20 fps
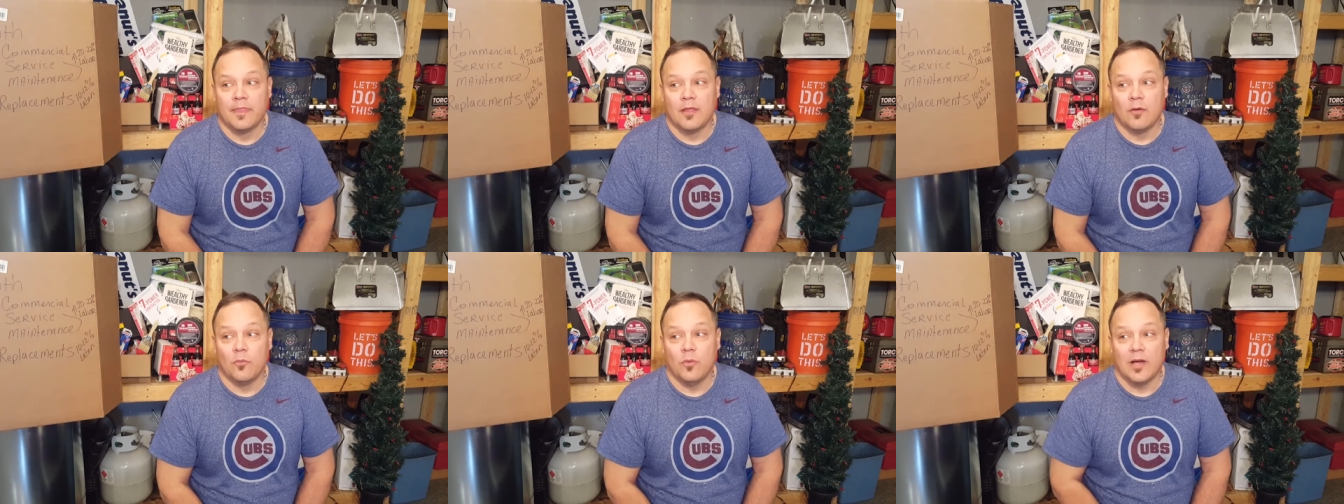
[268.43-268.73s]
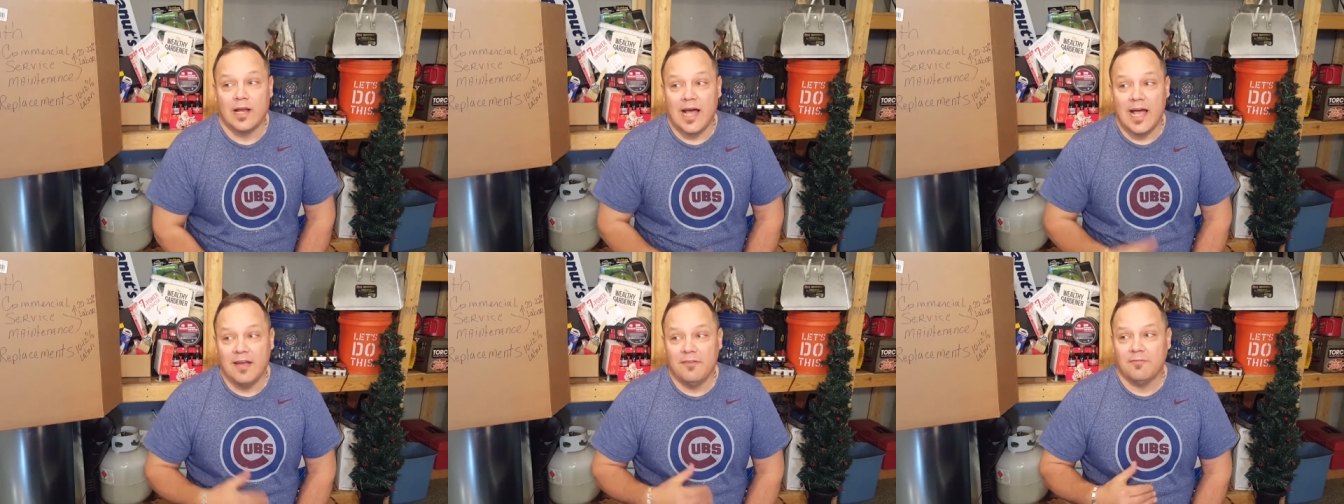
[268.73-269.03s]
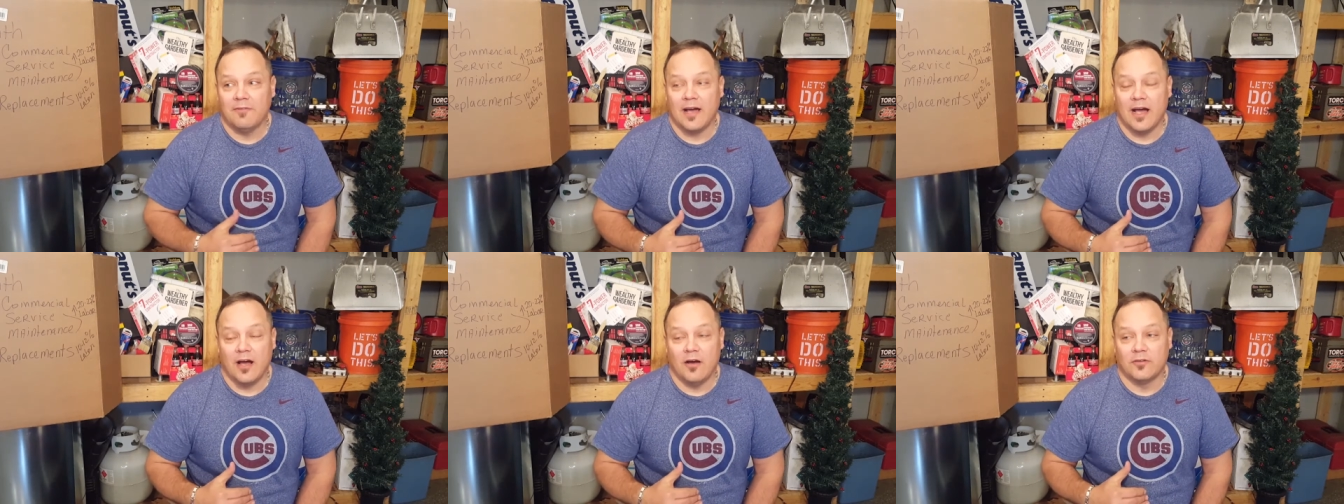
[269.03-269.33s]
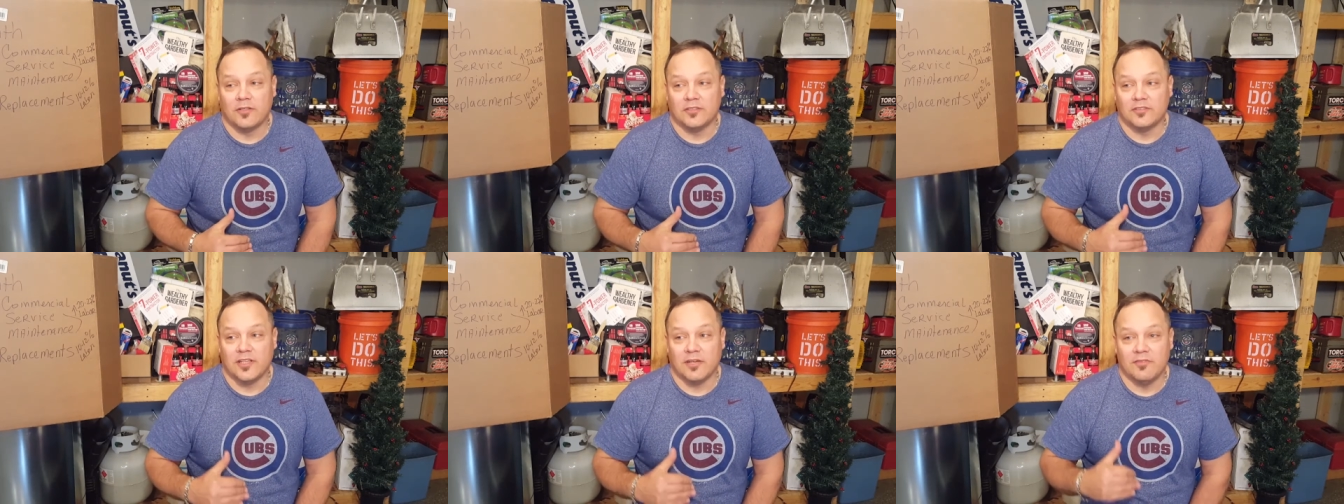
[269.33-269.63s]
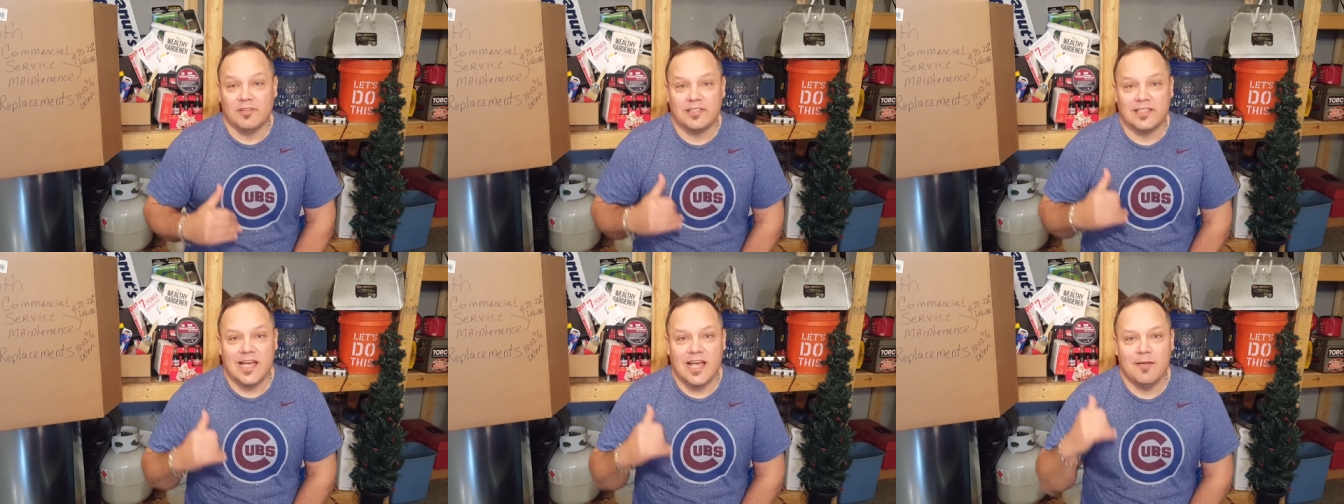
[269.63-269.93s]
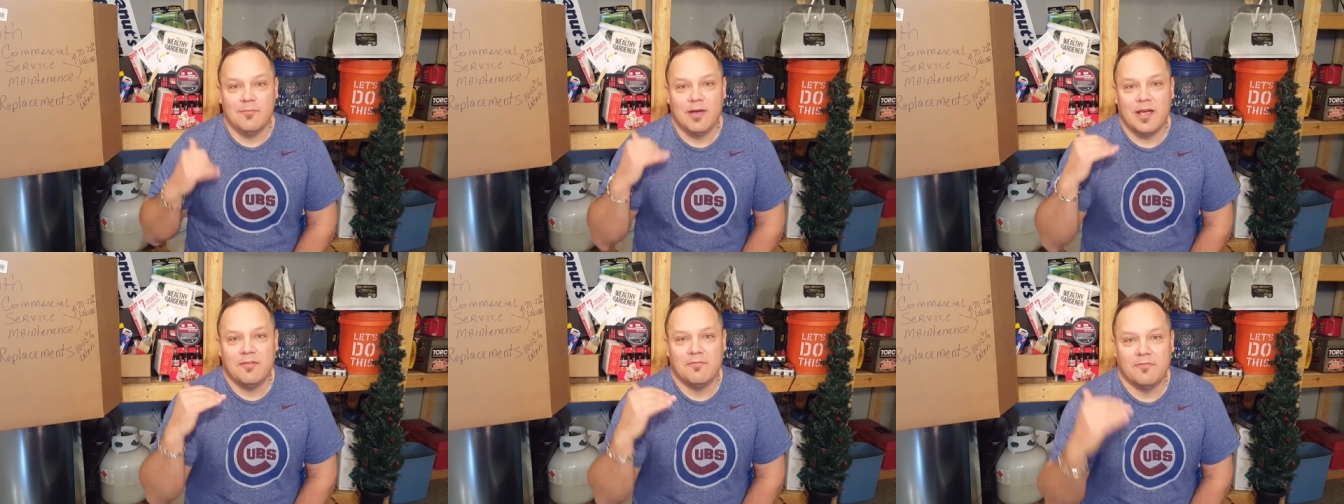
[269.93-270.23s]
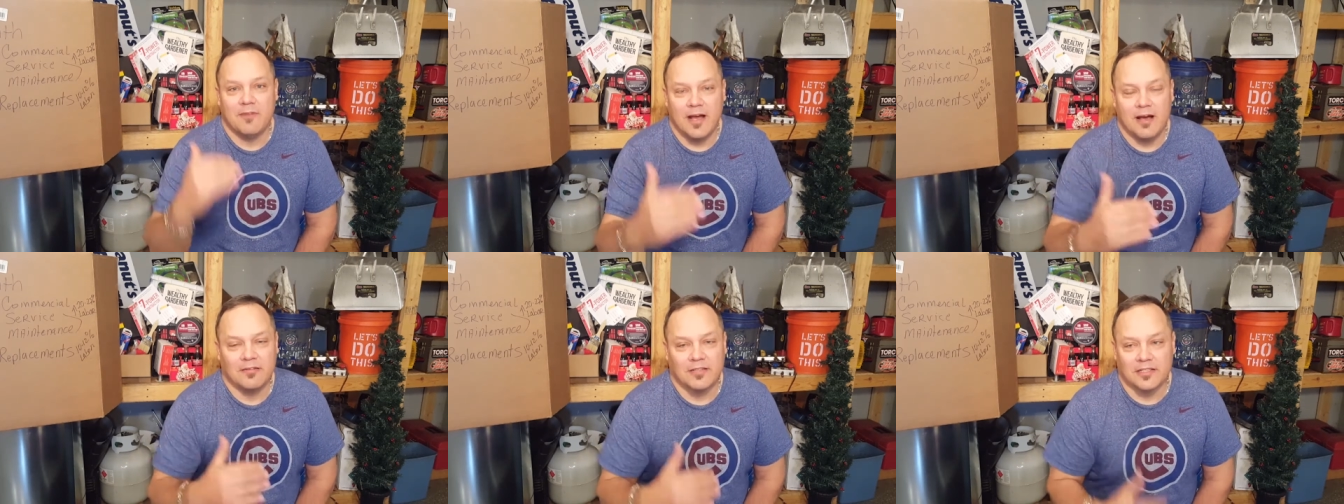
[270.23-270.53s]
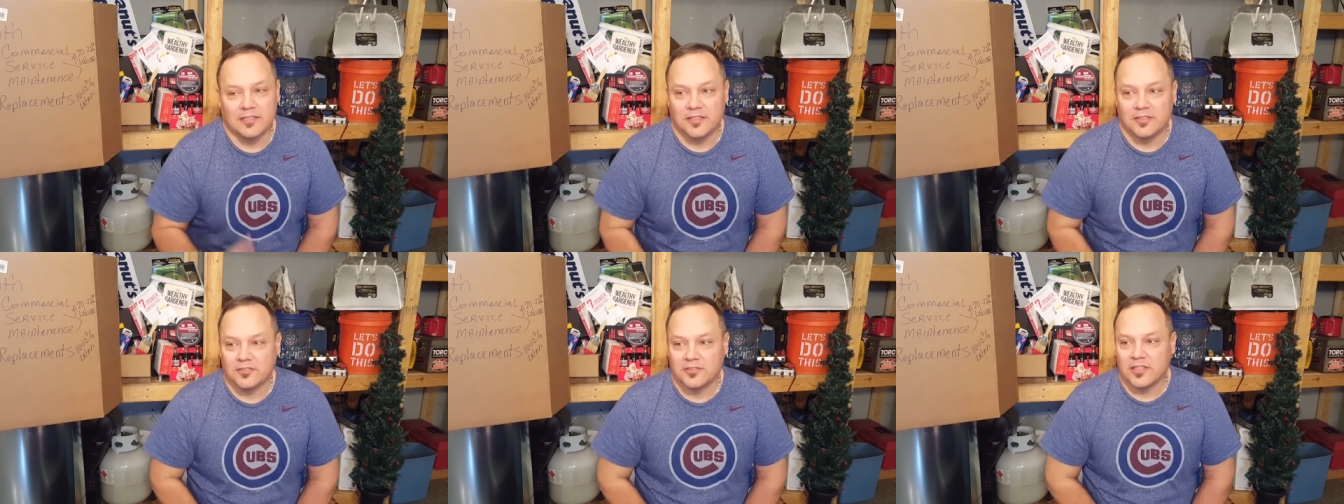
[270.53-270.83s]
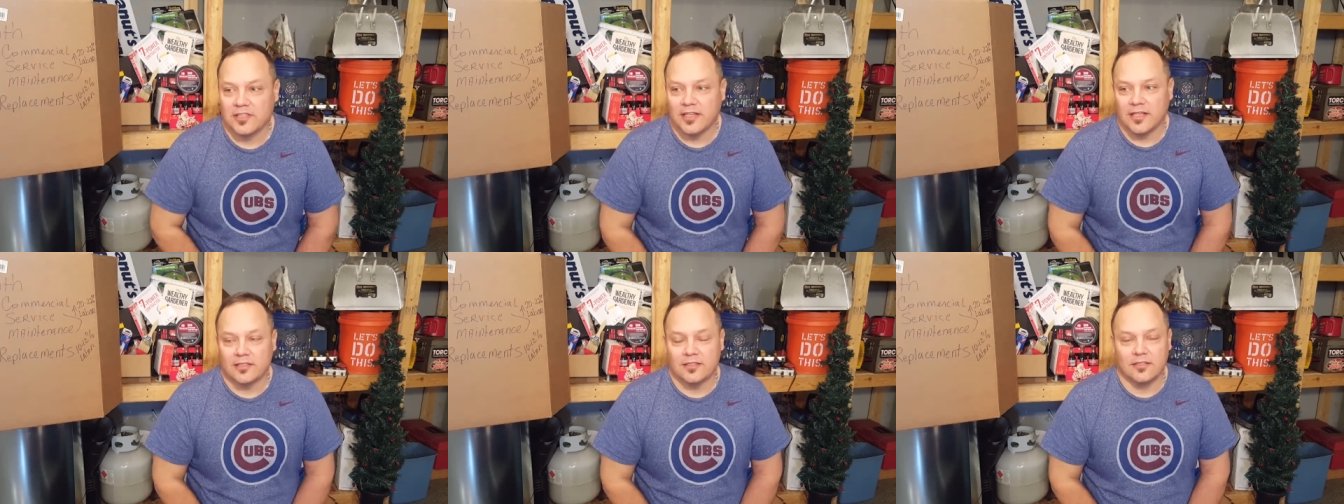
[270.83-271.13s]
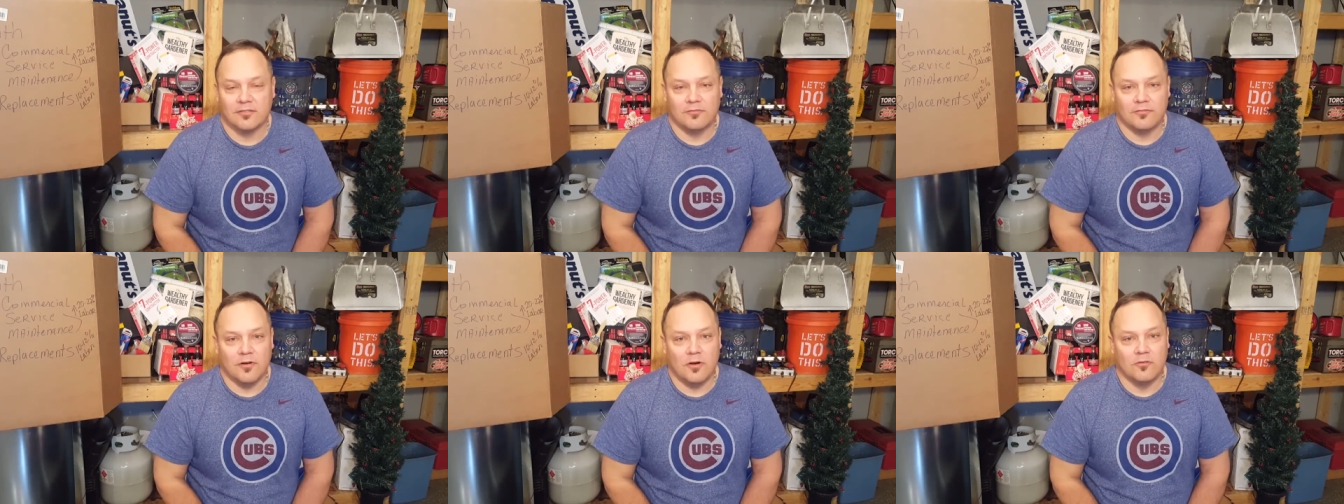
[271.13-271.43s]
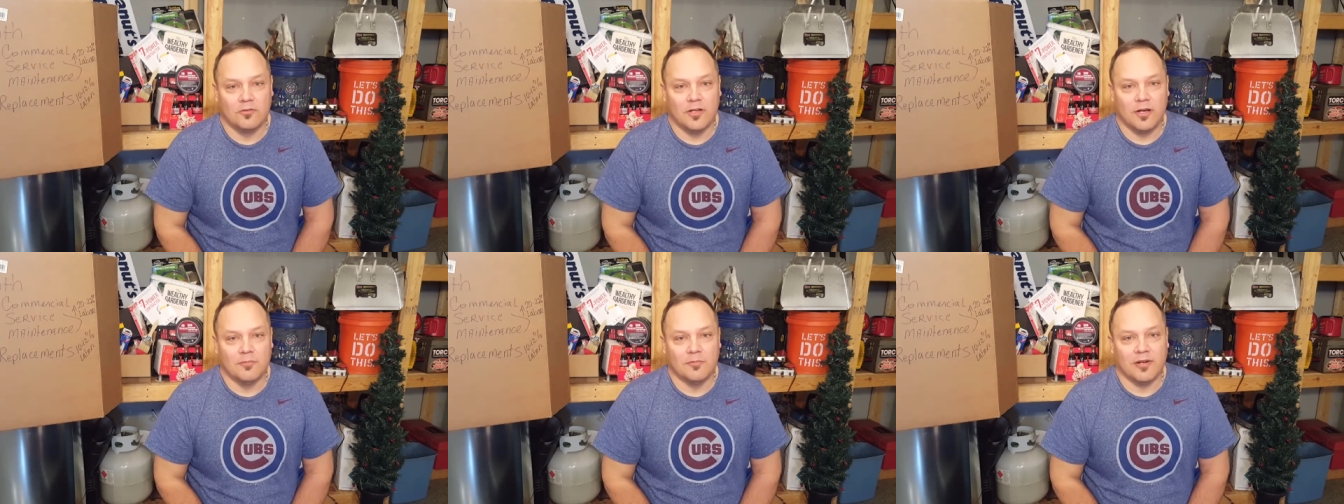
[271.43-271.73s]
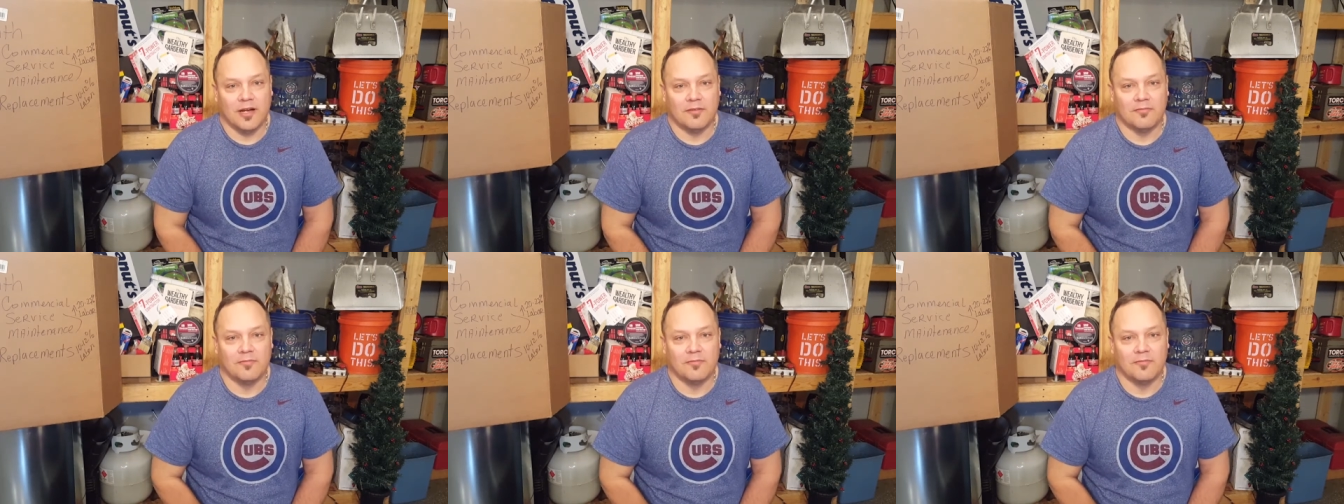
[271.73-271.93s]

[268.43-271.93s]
What I found is every time I found a disconnected phone number,